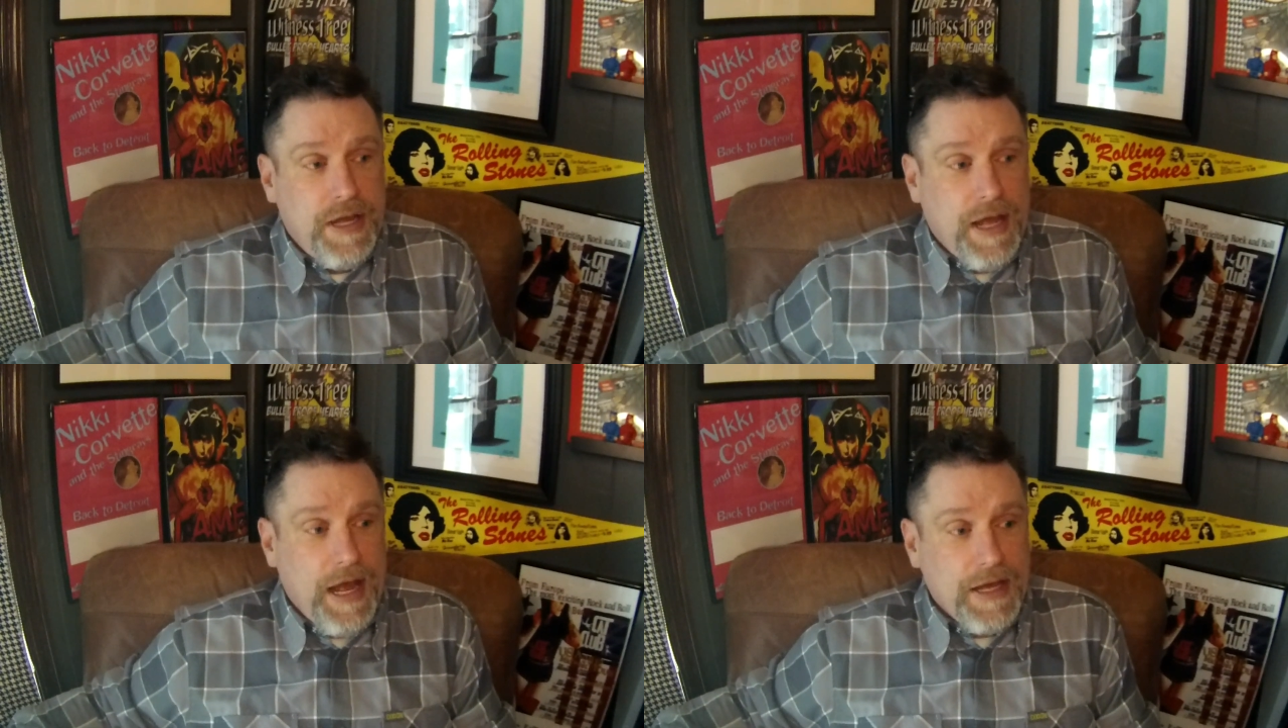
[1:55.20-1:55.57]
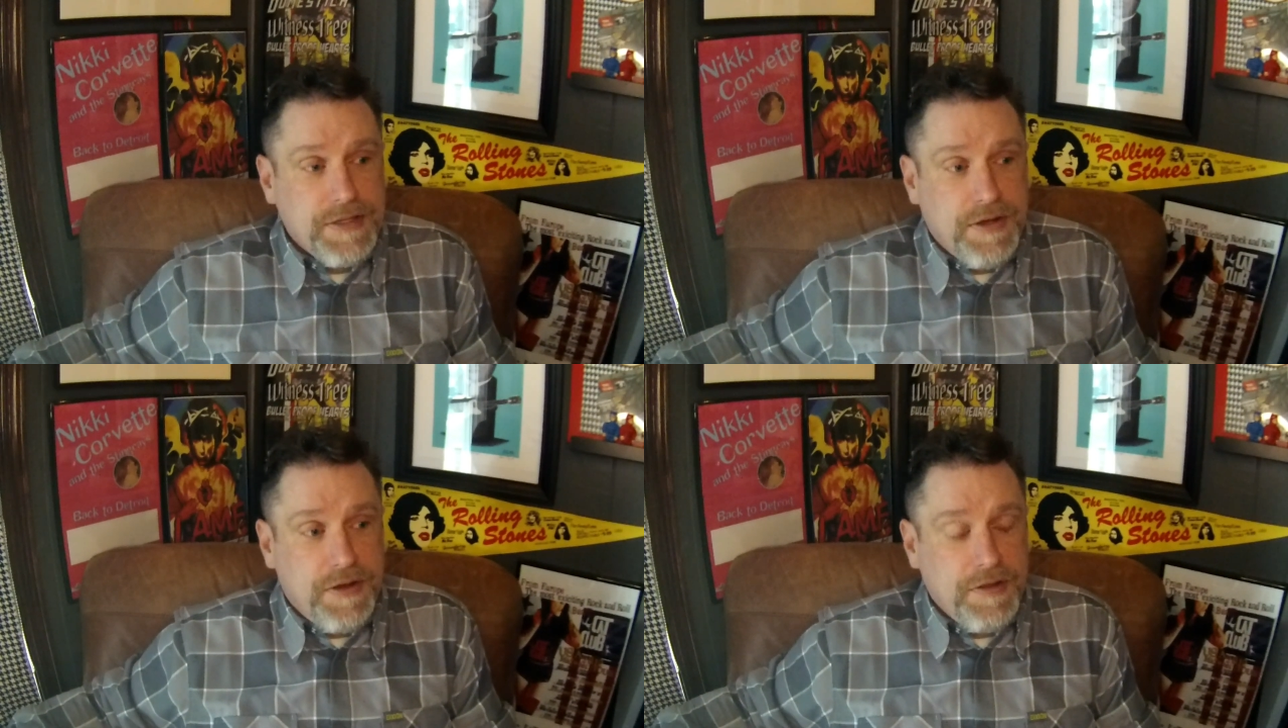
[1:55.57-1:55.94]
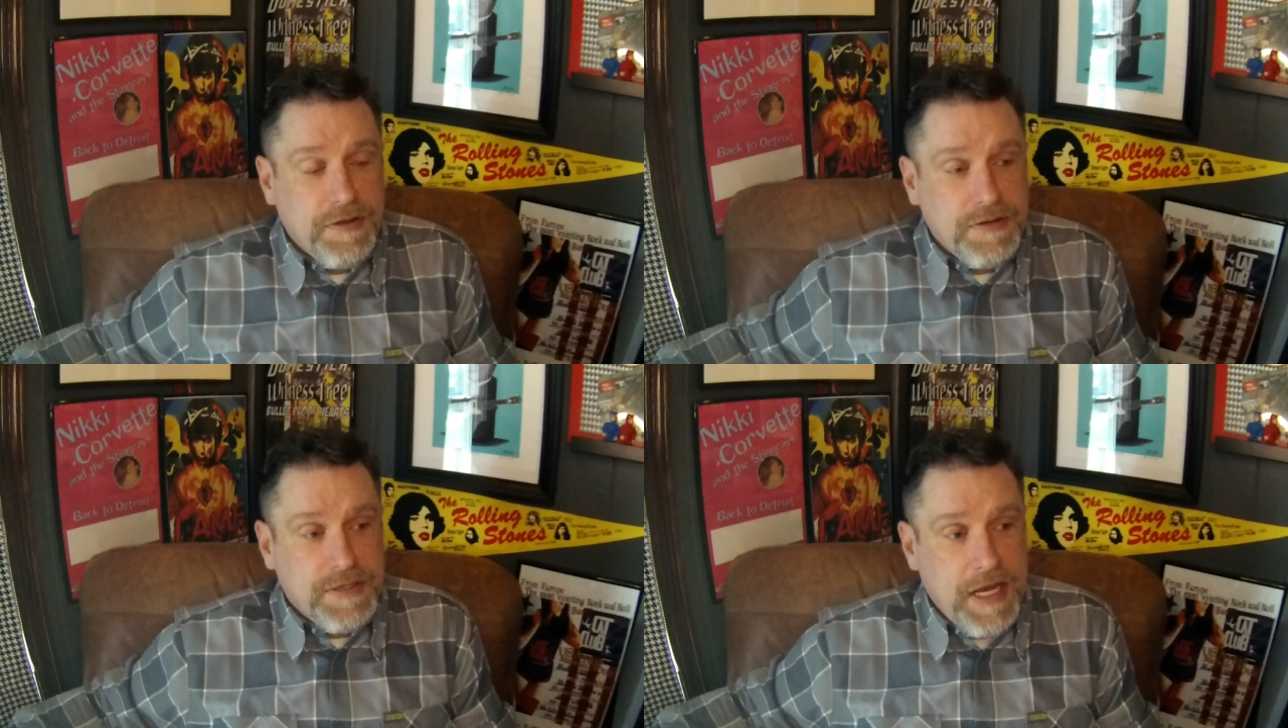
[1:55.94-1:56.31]
has all
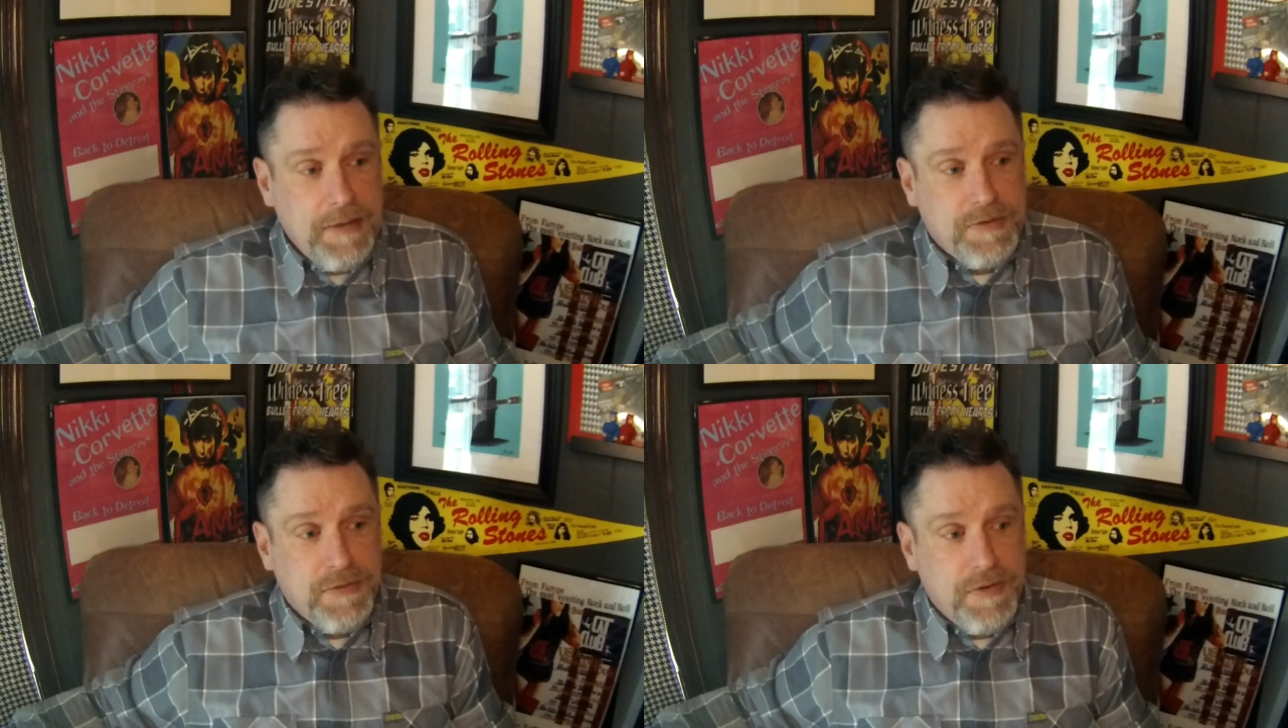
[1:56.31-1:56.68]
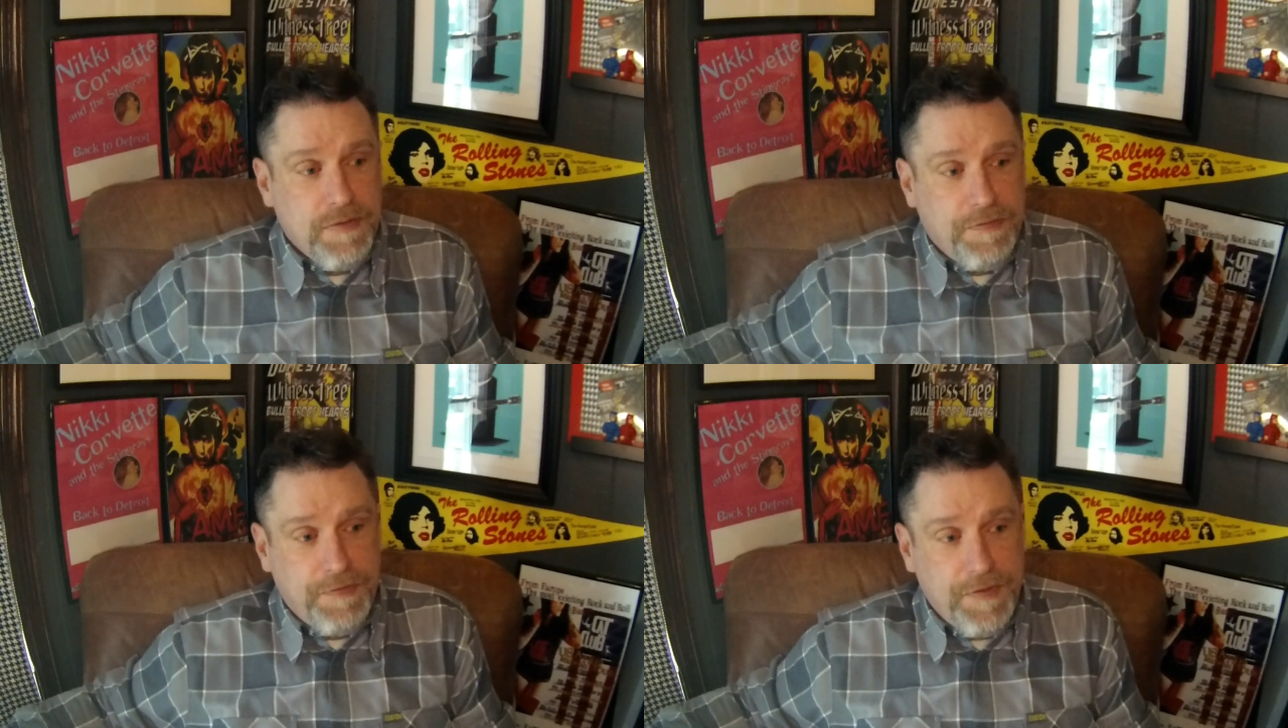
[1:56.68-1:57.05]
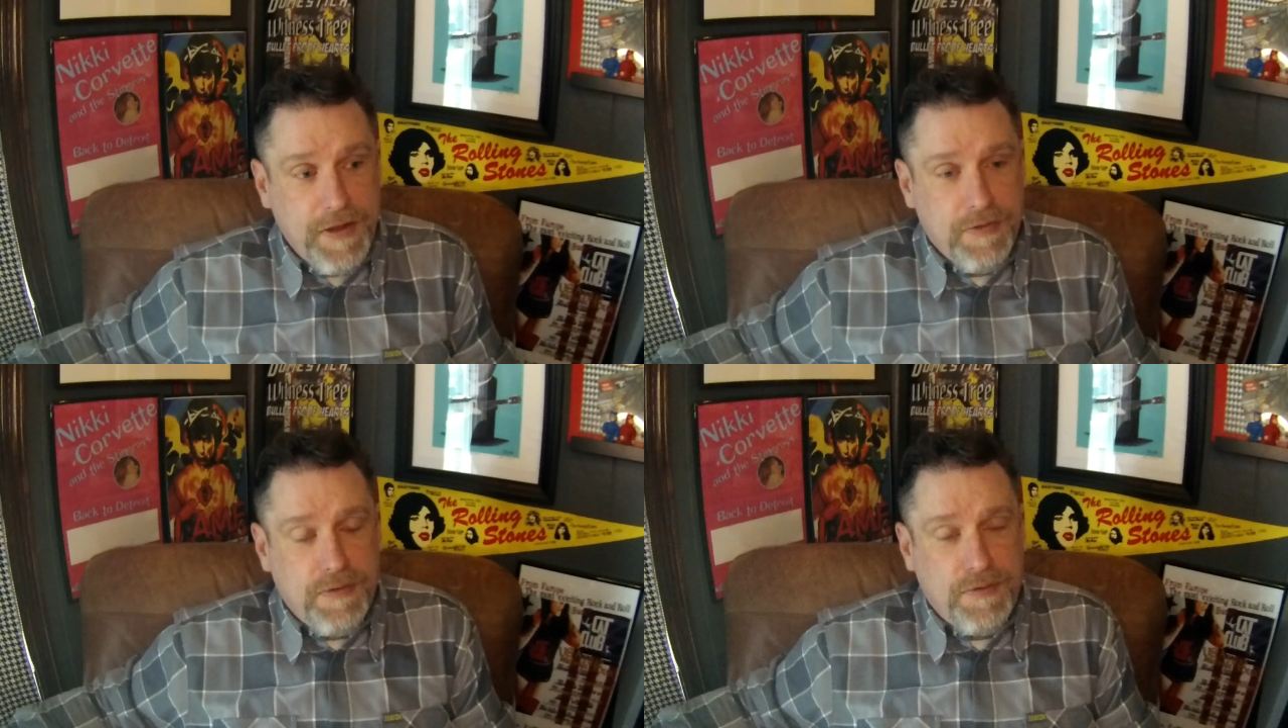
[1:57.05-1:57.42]
the same sort of
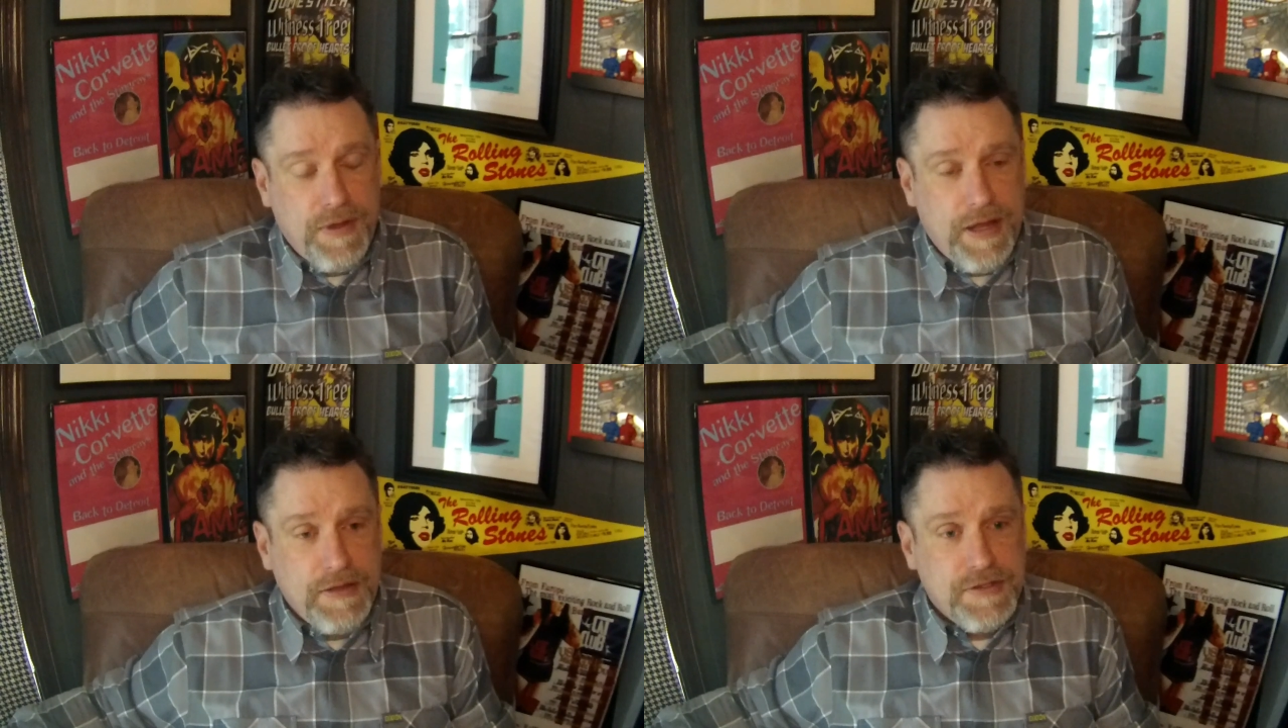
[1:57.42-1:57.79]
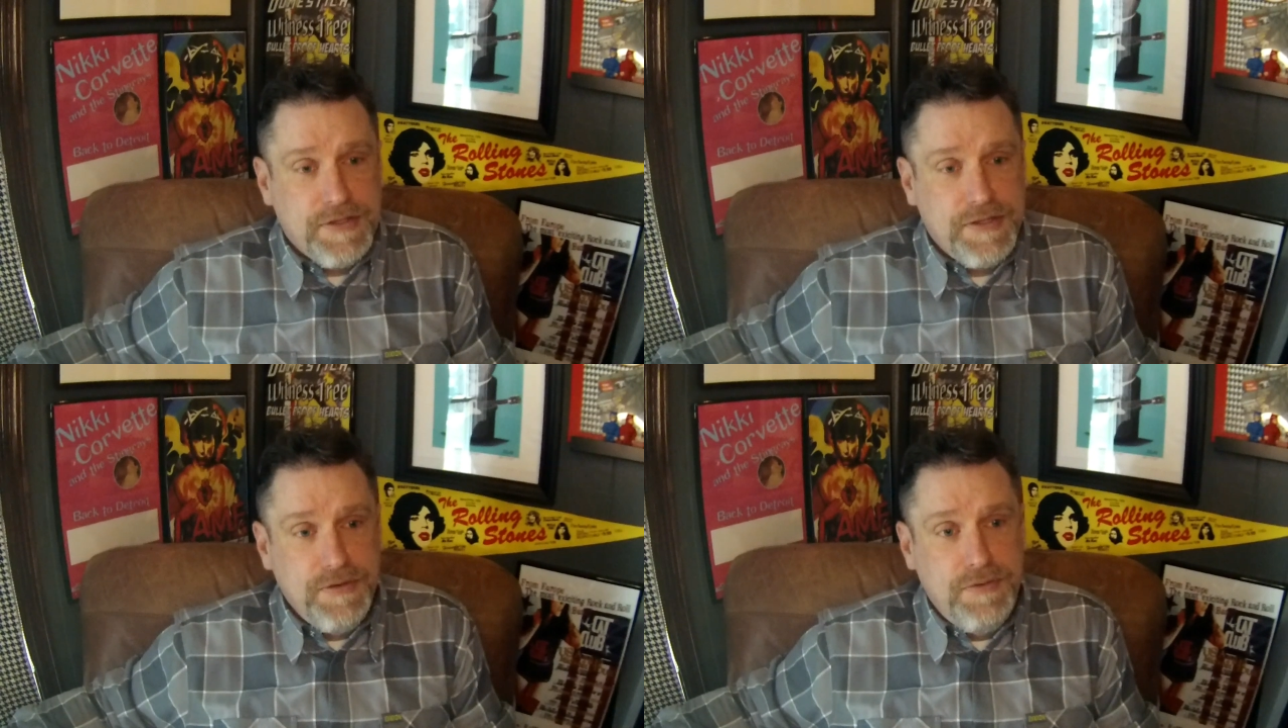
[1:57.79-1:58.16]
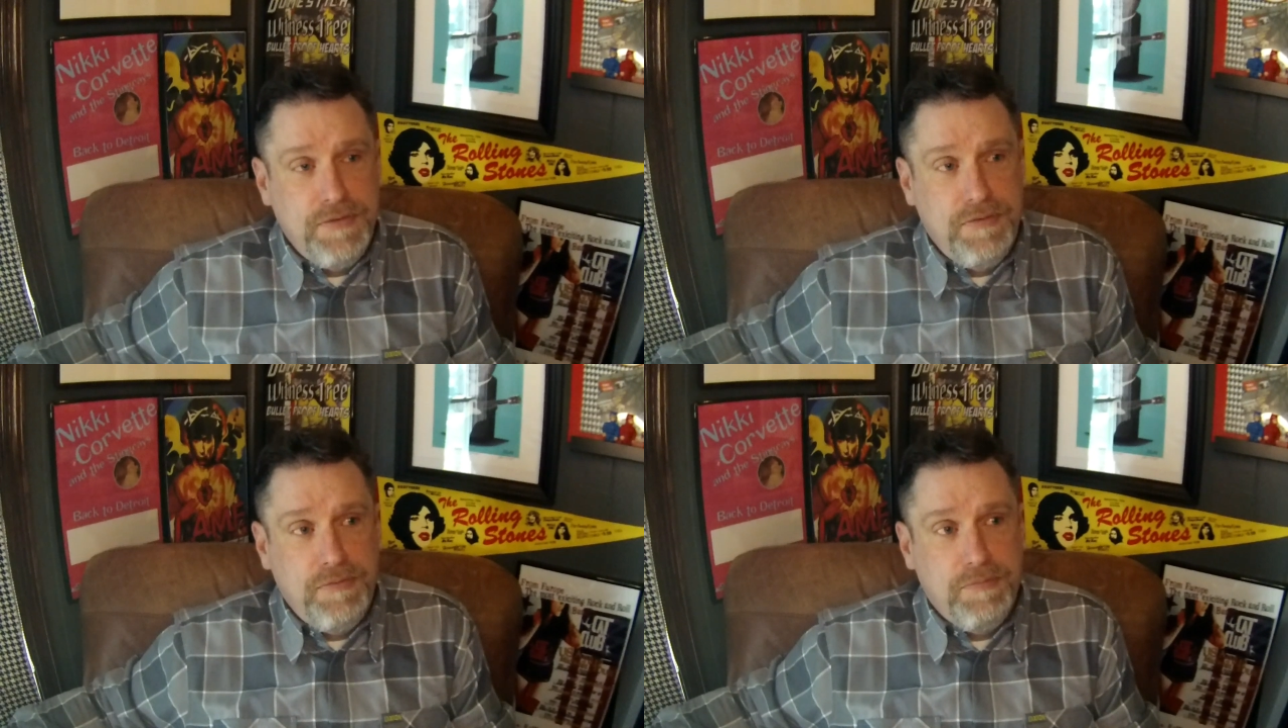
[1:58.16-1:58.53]
feel as
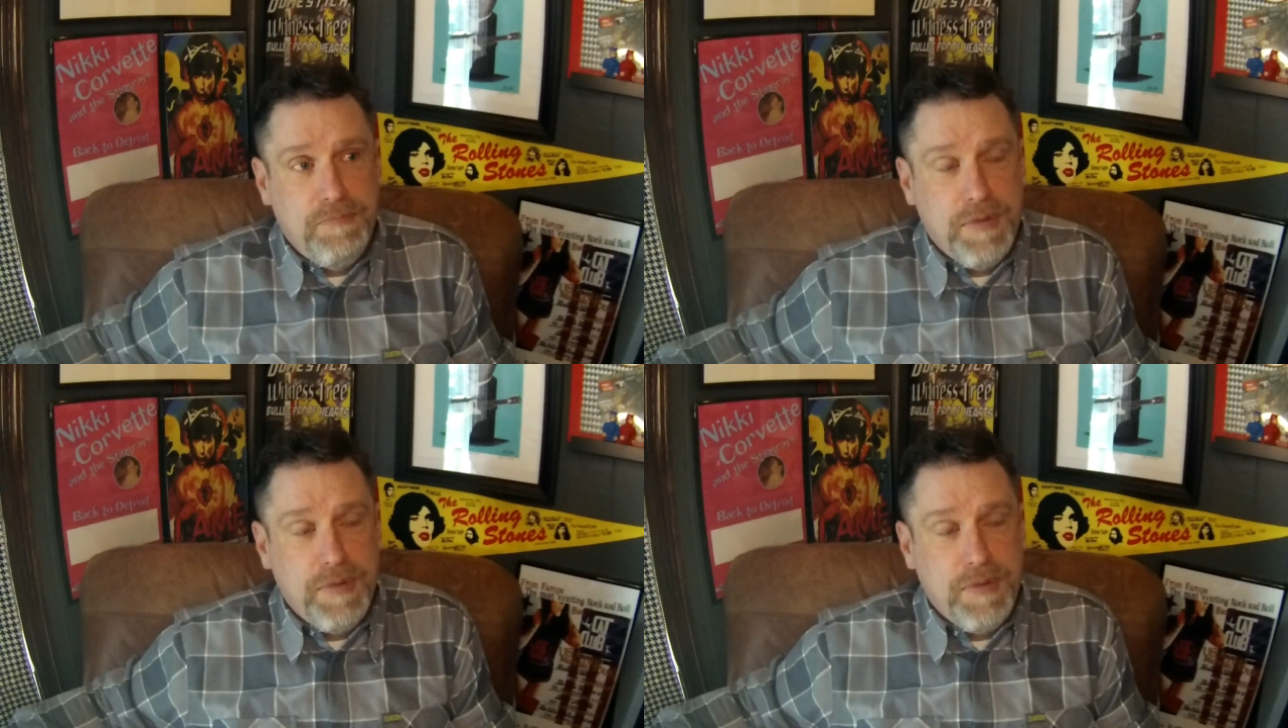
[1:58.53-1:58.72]
Sioux,